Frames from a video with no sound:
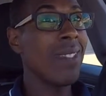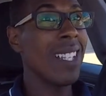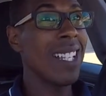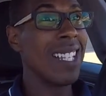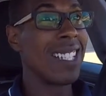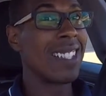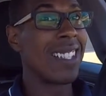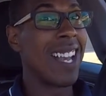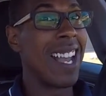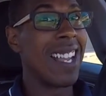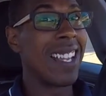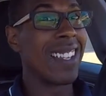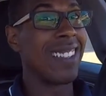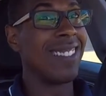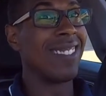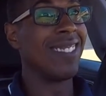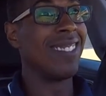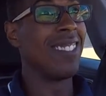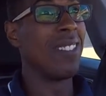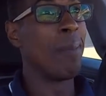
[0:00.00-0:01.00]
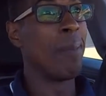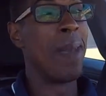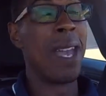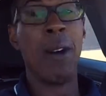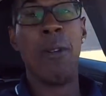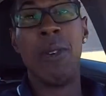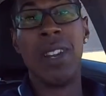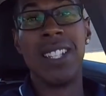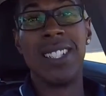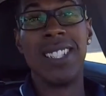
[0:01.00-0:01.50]
it's like,
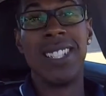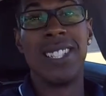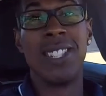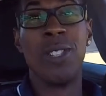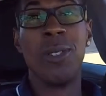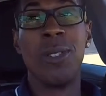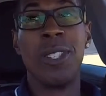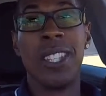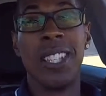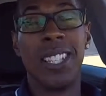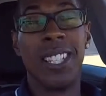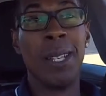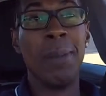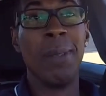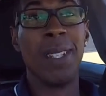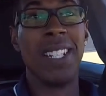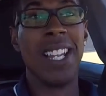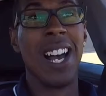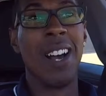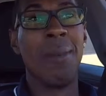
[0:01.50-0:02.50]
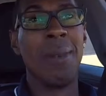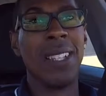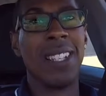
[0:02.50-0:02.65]
man, what does this do to the Giulia now?